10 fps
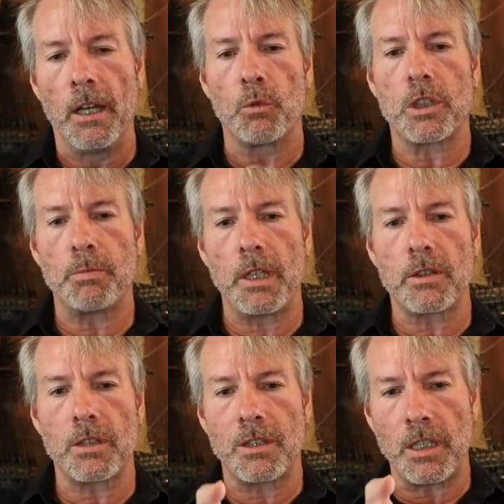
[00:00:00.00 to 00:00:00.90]
which means
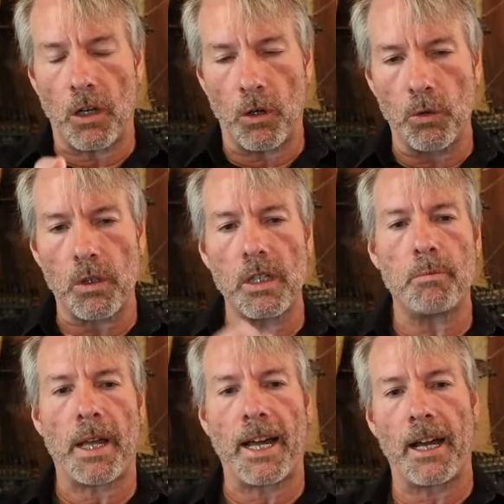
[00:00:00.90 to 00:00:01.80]
that the only
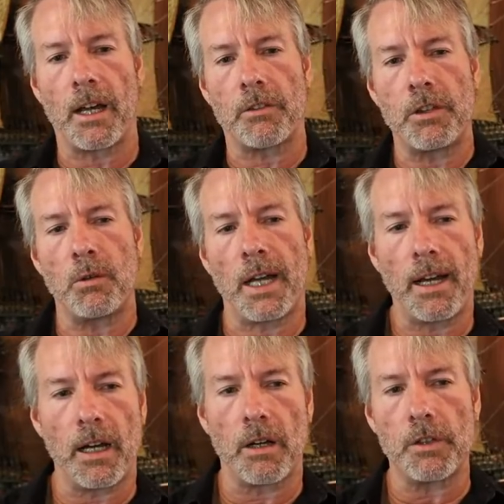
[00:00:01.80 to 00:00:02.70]
path you
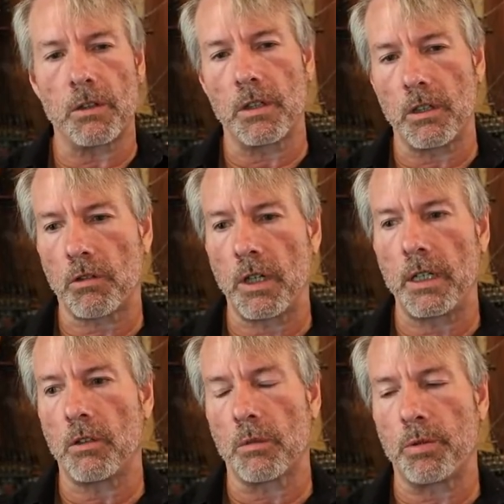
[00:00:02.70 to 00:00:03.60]
have in order to create
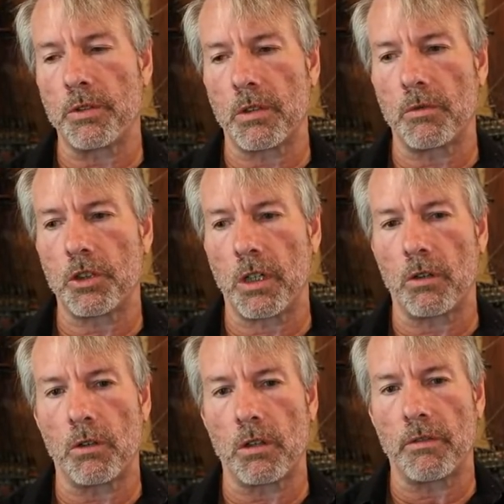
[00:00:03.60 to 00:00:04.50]
or preserve
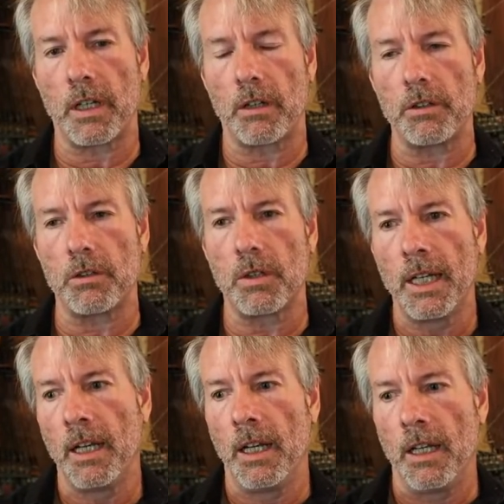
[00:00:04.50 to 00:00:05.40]
shareholder value
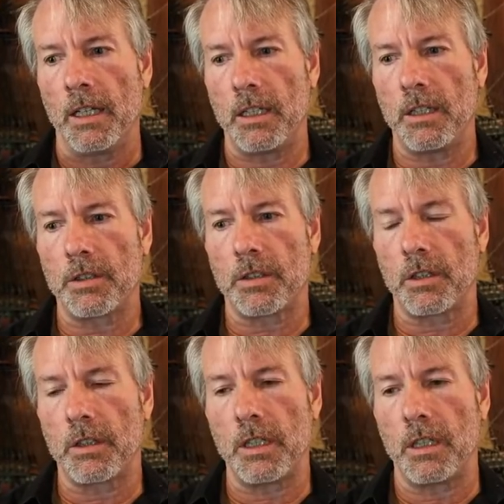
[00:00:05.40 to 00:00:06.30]
is
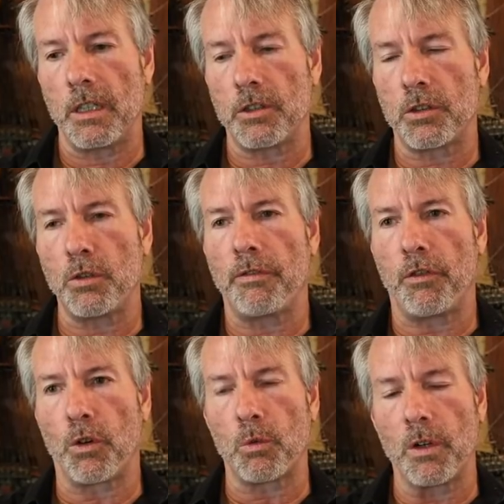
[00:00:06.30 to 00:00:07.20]
to
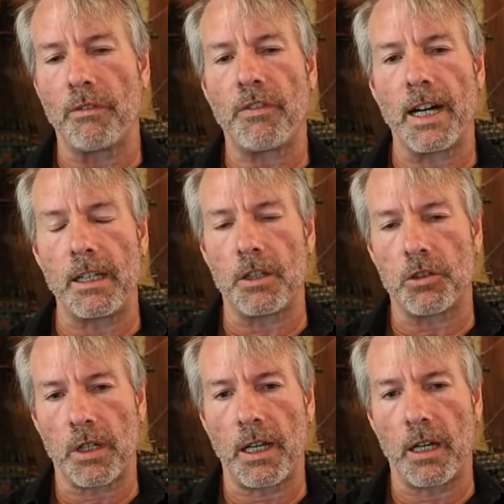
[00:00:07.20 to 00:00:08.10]
forward finance
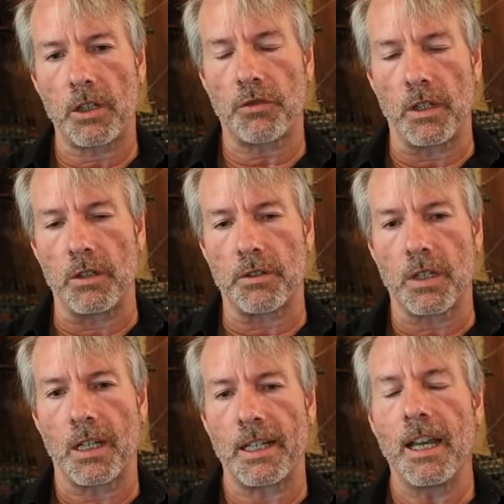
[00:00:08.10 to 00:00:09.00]
your cash flows.
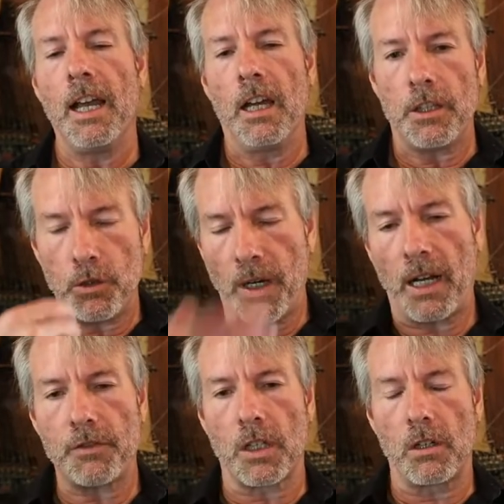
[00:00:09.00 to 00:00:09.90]
Like, you
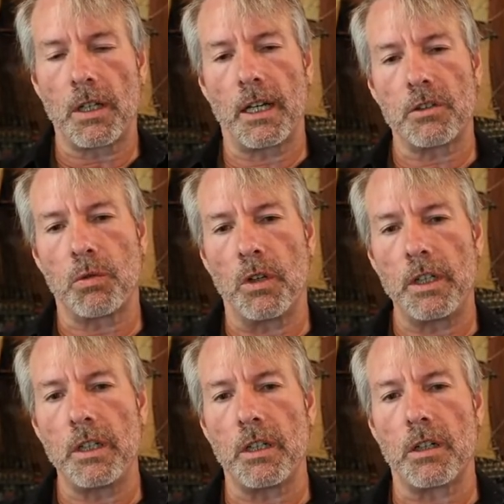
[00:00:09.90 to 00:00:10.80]
have to look out
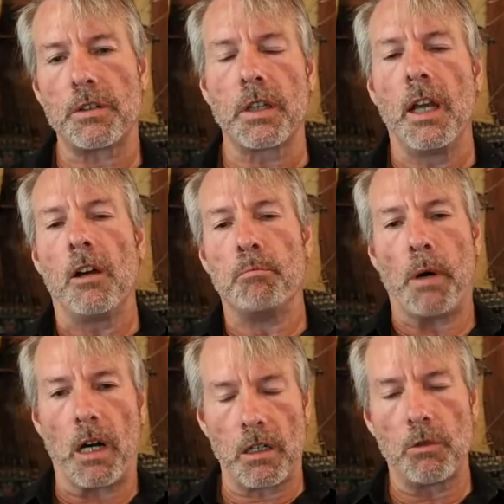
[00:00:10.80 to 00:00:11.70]
20 years,
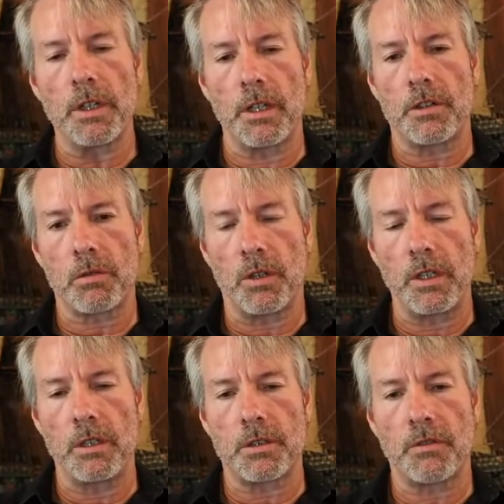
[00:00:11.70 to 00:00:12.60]
borrow against
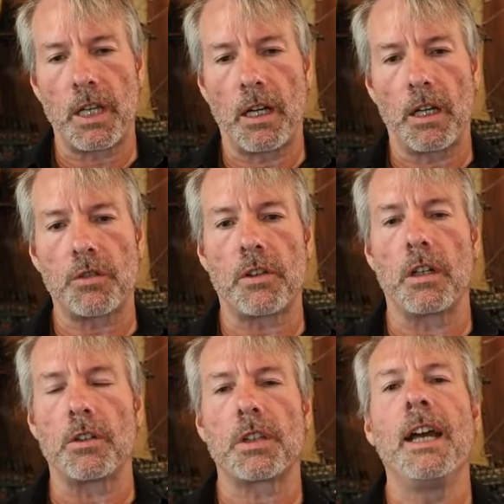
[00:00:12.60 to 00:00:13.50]
20 years of cash
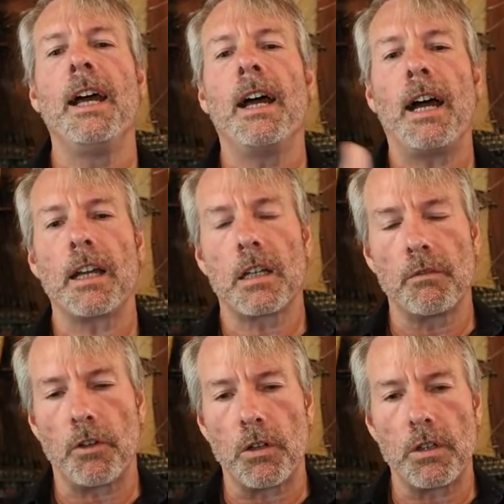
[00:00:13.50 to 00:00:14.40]
flows, and
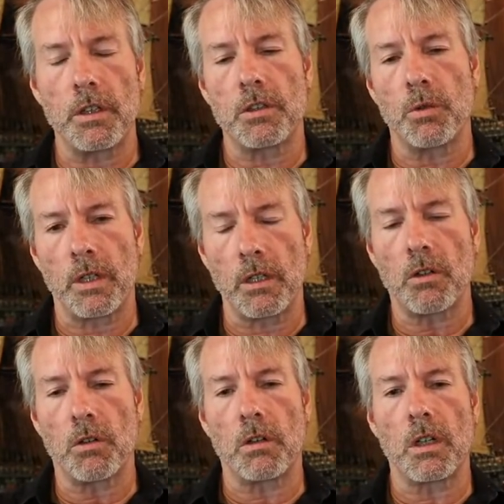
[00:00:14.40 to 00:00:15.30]
convert it into an
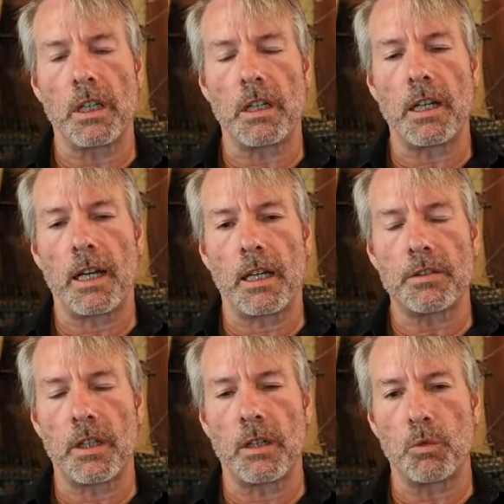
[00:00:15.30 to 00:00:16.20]
uncorrelated
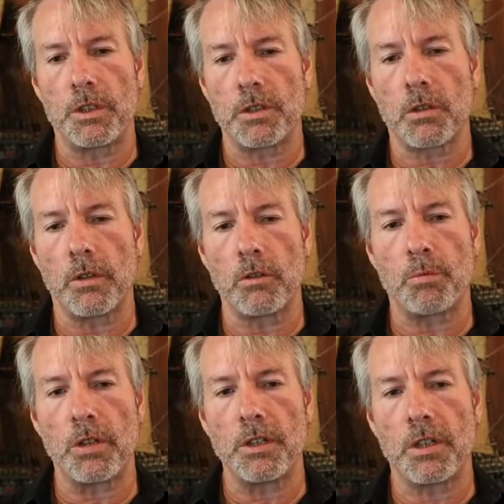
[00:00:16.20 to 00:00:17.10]
asset, which is going to
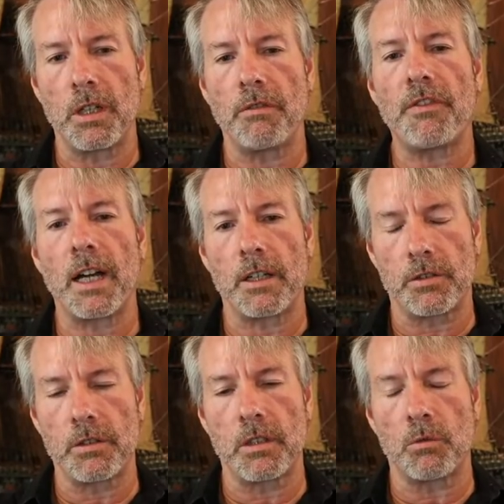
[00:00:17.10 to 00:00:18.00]
appreciate
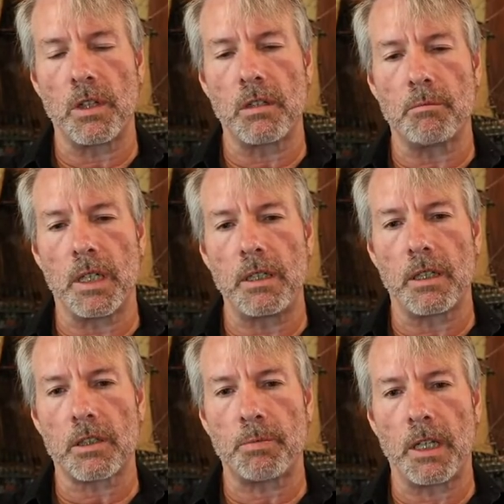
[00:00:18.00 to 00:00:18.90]
faster than the rate of money
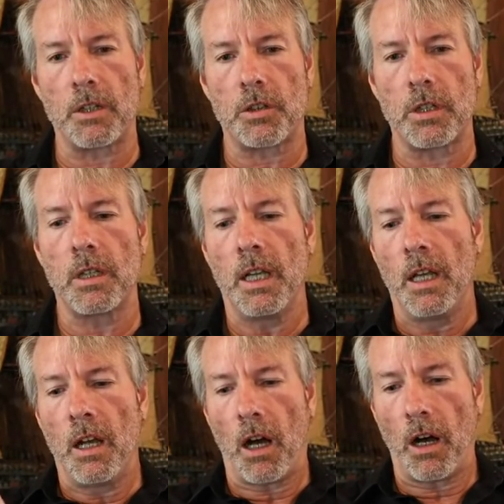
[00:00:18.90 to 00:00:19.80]
expansion.
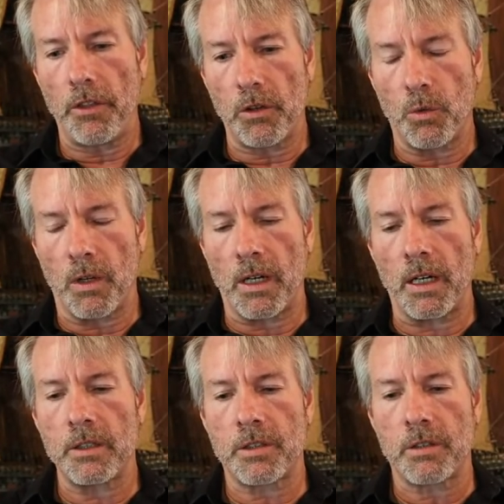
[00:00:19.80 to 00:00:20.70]

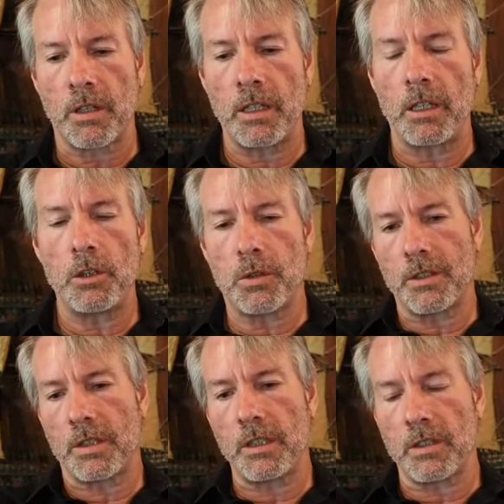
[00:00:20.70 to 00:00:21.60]
Otherwise, and you can
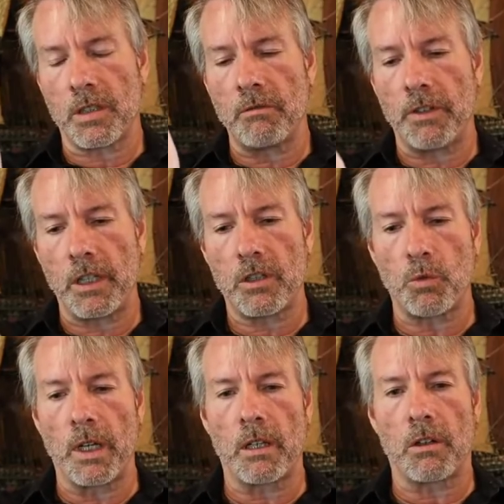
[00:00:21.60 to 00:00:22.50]
see this in
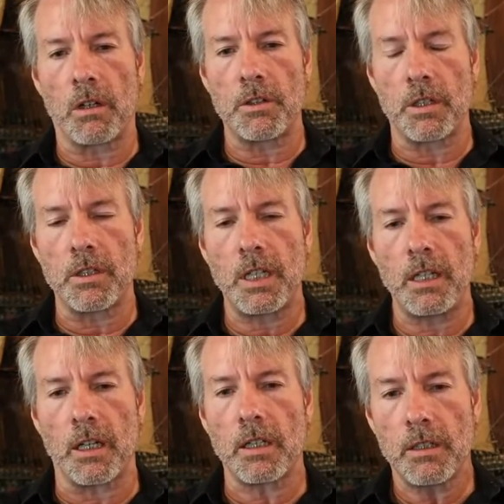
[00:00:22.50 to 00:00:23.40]
Venezuela or
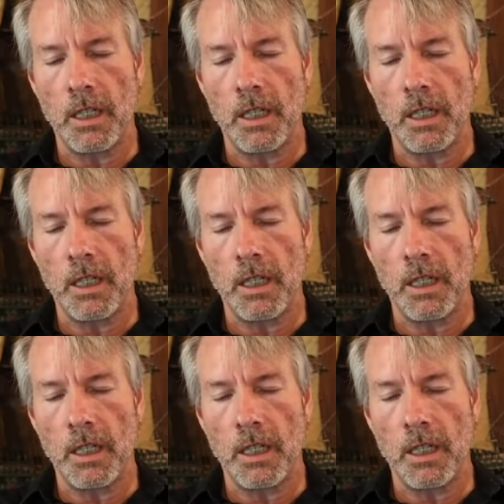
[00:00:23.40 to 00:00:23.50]
Argentina,